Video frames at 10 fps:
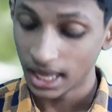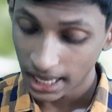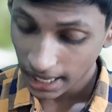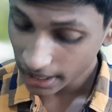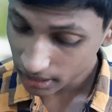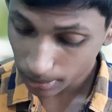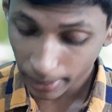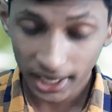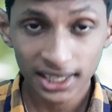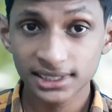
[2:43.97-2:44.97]
And the
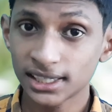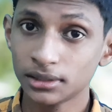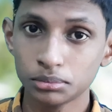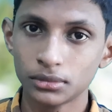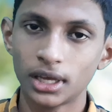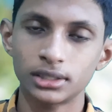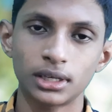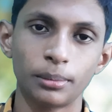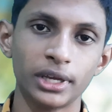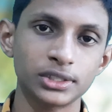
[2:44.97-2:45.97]
packaging, as I
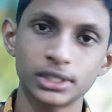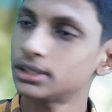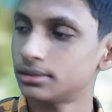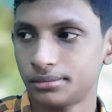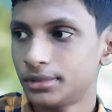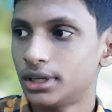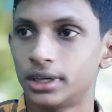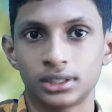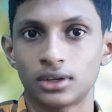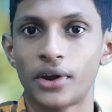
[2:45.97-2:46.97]
mentioned, it
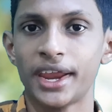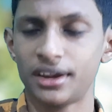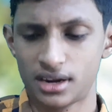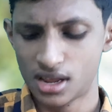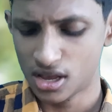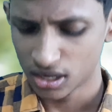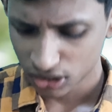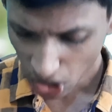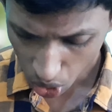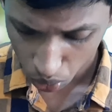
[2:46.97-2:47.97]
is great.
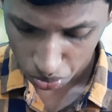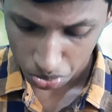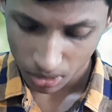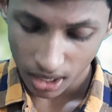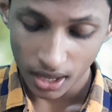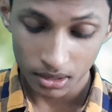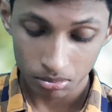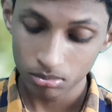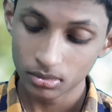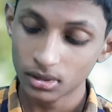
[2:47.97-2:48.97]
So
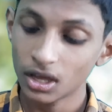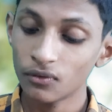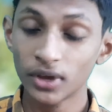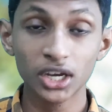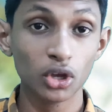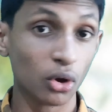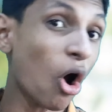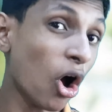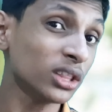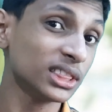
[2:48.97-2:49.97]
when you
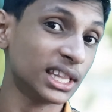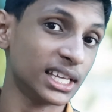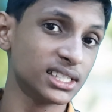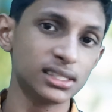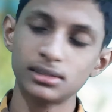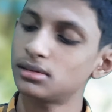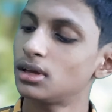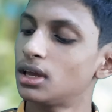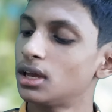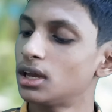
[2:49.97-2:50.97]
on this,
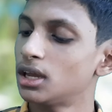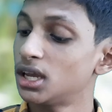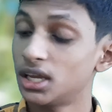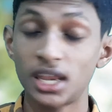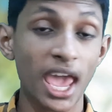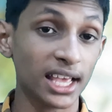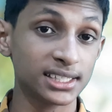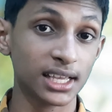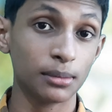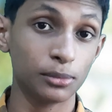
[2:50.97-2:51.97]
it has
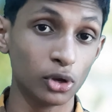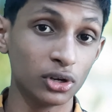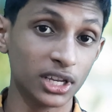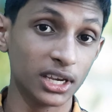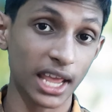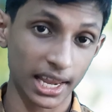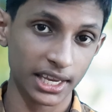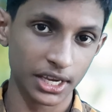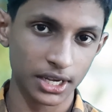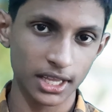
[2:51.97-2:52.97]
a built-in
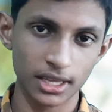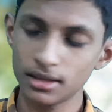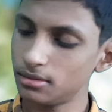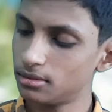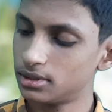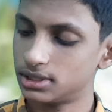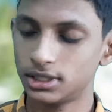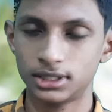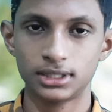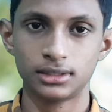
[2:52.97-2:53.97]
LED, which
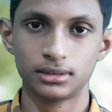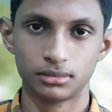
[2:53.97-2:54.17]
is